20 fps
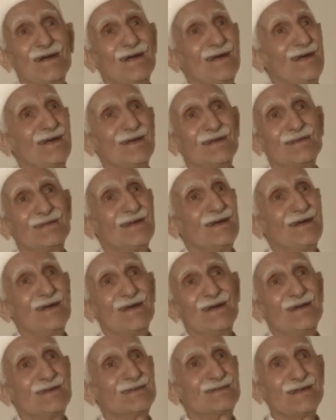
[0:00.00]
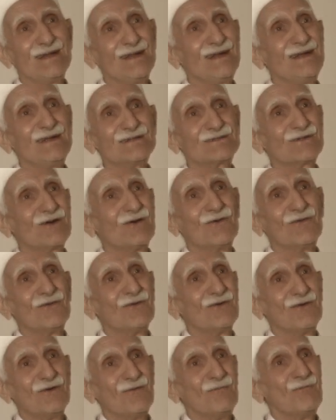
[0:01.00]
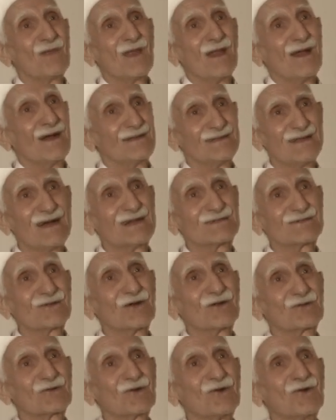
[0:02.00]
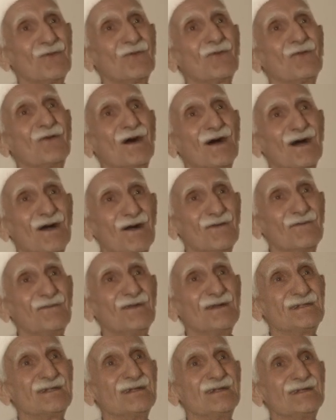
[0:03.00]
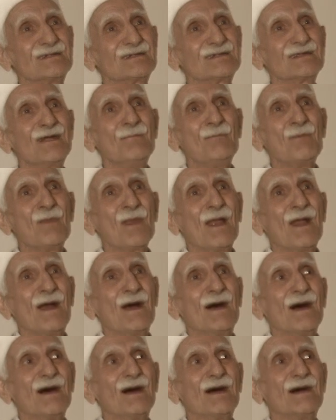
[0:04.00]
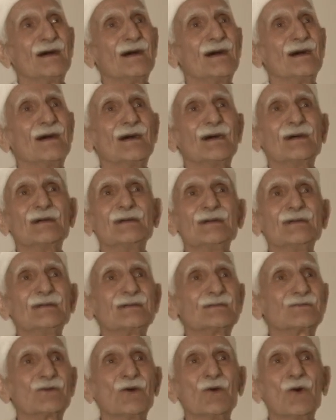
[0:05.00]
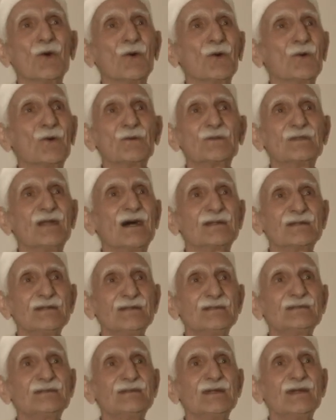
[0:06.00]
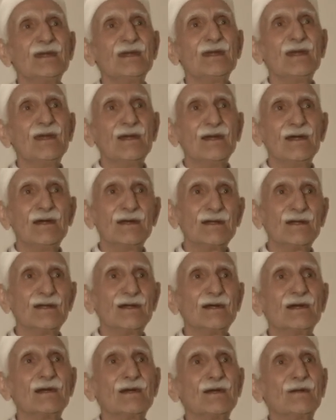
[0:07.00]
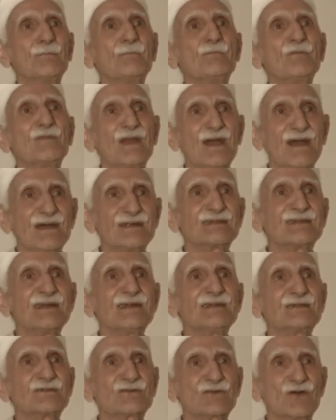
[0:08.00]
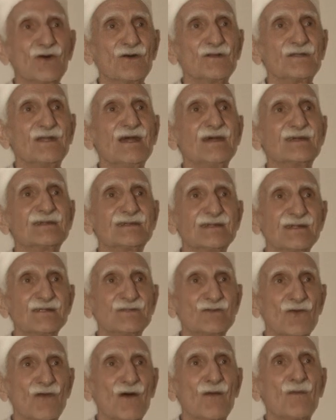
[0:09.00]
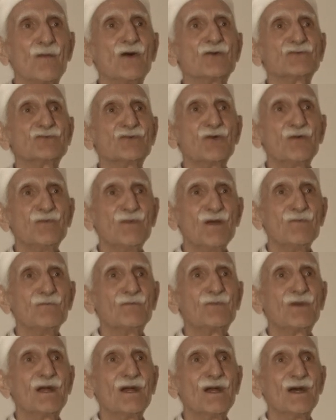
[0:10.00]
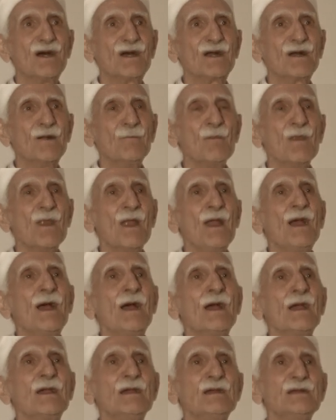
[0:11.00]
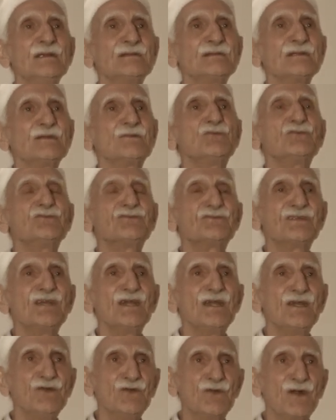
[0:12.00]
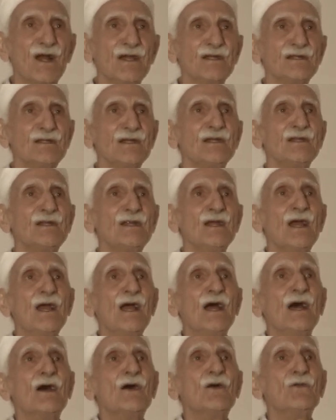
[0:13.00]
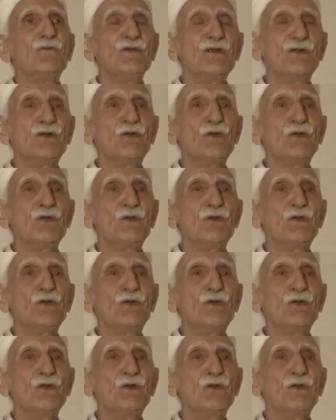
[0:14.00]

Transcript: series of that sort of wishes. So that is the essence of Hamazurbim prayer, is to stay united with